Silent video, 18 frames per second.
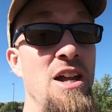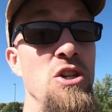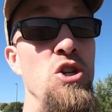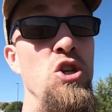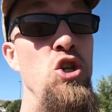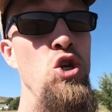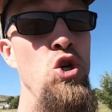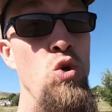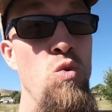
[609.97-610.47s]

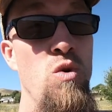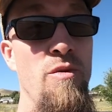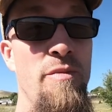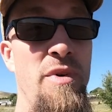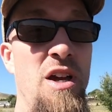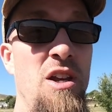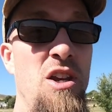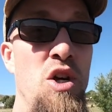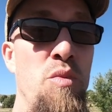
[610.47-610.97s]
knew what
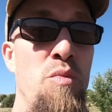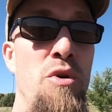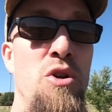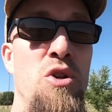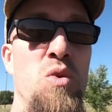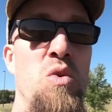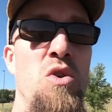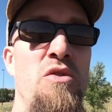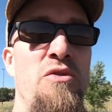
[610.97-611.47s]
my
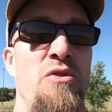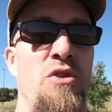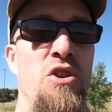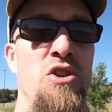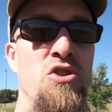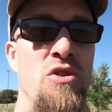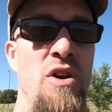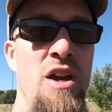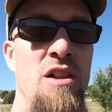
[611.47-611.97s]
numbers were for the
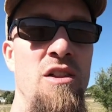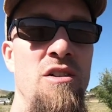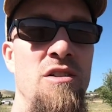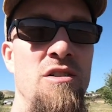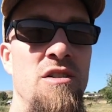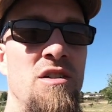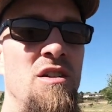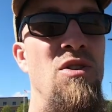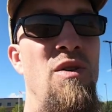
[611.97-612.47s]

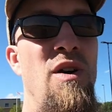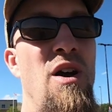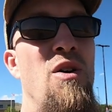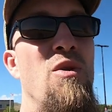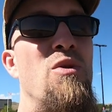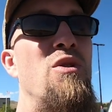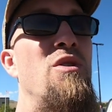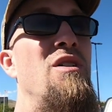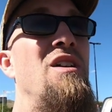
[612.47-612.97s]
trailers, so I ordered